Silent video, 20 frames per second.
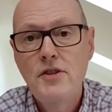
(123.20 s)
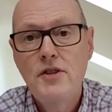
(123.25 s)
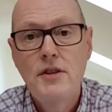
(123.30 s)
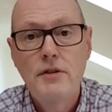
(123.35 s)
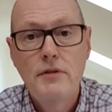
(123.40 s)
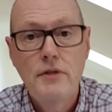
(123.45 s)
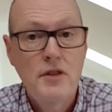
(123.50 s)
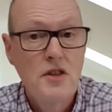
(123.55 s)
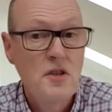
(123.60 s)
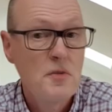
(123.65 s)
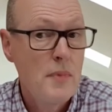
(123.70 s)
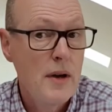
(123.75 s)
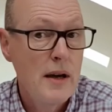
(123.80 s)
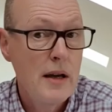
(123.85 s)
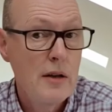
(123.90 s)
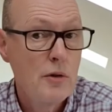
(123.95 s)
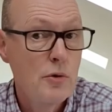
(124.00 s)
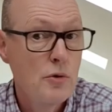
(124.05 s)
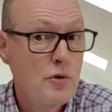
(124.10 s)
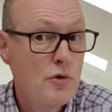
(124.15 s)
Series
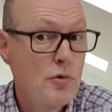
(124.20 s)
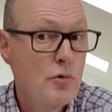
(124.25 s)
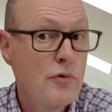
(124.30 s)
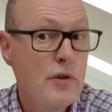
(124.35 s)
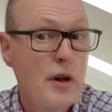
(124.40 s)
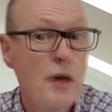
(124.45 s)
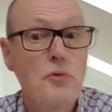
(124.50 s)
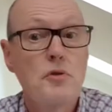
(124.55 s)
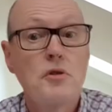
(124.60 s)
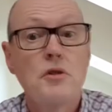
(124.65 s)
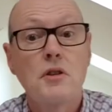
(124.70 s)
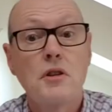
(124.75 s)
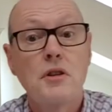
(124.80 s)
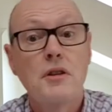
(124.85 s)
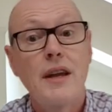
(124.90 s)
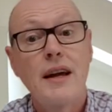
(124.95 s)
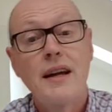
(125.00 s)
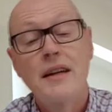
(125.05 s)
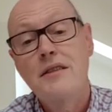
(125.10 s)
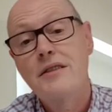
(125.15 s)
Merlot
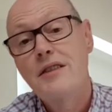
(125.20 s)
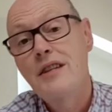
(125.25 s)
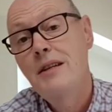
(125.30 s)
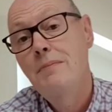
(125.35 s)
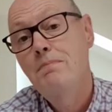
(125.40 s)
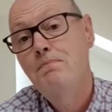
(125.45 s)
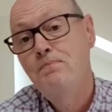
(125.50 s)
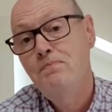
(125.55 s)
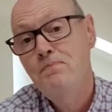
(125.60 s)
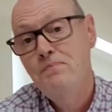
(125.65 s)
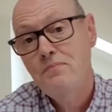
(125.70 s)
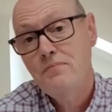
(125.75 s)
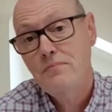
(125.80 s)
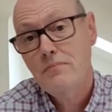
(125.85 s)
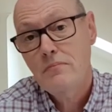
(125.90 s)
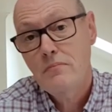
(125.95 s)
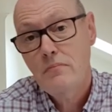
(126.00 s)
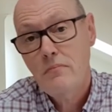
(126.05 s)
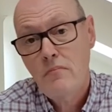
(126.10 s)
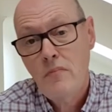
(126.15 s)
2019.
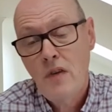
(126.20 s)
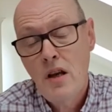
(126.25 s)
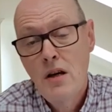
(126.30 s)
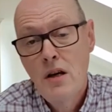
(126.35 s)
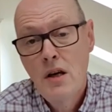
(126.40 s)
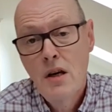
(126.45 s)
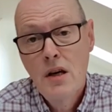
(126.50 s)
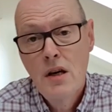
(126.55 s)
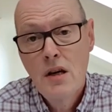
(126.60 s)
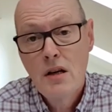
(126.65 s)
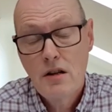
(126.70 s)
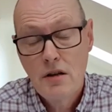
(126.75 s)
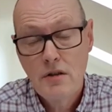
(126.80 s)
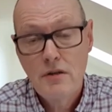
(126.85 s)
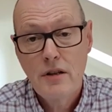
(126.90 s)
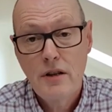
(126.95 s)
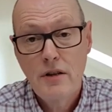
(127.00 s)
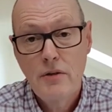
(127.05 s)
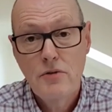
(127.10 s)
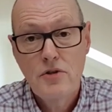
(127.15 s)

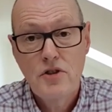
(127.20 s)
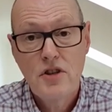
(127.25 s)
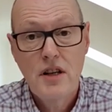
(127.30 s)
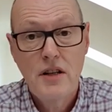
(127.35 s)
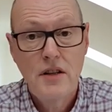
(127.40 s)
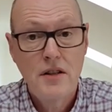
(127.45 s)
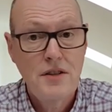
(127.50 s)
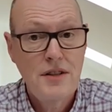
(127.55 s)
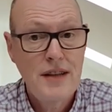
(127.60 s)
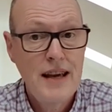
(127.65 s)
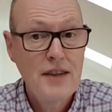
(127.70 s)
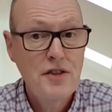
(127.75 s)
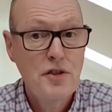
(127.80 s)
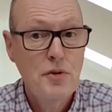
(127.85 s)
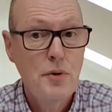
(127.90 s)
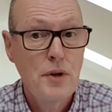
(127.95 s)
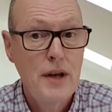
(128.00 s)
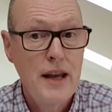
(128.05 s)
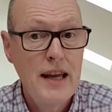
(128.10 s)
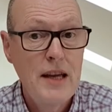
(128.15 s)
Currently on sale in
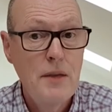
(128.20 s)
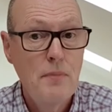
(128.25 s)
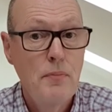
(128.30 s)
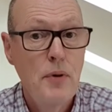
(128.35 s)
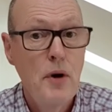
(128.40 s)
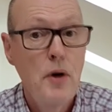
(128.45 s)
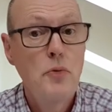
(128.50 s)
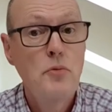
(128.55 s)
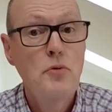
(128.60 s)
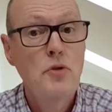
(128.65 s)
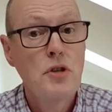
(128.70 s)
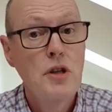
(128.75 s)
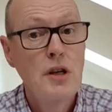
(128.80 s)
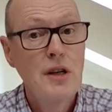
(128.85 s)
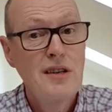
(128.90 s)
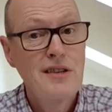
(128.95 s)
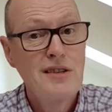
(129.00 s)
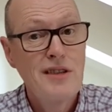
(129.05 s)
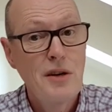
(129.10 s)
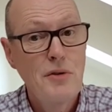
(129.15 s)
Tesco at £8,
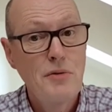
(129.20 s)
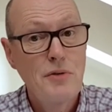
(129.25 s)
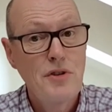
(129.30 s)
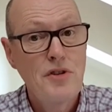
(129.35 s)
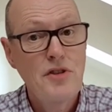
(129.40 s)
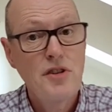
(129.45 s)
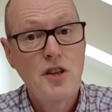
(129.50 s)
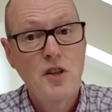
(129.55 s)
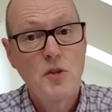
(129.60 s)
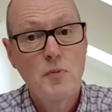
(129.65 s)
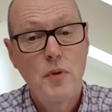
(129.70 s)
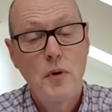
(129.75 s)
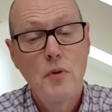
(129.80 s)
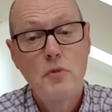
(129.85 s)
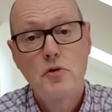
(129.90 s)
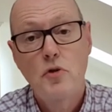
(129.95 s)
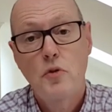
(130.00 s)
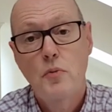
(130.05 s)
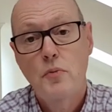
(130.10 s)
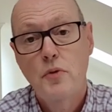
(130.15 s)
down to
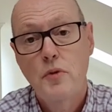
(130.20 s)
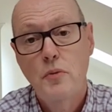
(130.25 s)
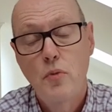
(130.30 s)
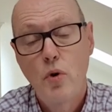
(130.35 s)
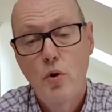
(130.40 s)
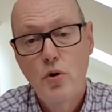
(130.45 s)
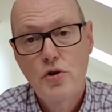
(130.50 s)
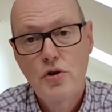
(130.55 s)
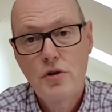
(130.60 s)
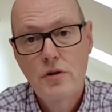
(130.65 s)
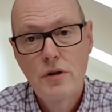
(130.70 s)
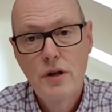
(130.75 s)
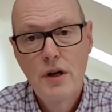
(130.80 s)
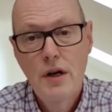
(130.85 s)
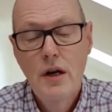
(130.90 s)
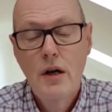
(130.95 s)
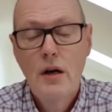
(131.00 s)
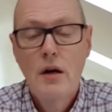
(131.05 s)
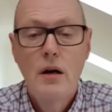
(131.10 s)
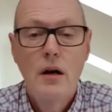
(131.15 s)
£6 on promotion.
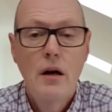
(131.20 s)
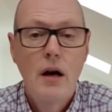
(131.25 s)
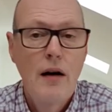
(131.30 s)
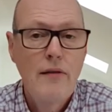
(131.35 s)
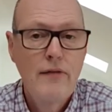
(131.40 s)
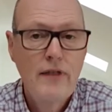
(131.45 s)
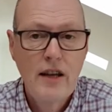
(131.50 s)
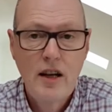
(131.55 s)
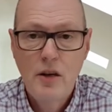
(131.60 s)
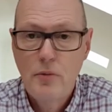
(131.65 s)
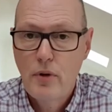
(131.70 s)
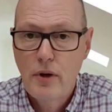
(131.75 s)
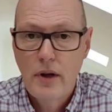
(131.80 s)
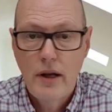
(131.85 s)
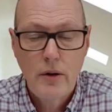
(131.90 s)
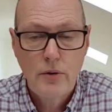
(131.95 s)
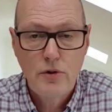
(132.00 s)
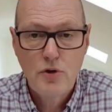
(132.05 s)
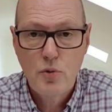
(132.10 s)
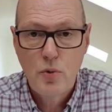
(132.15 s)
Available
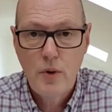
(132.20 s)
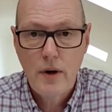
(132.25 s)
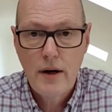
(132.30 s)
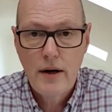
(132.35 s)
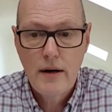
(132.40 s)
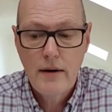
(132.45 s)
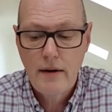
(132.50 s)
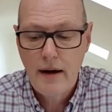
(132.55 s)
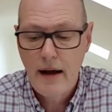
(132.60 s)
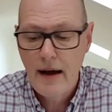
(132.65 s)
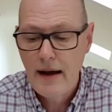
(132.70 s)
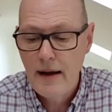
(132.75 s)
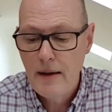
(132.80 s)
elsewhere,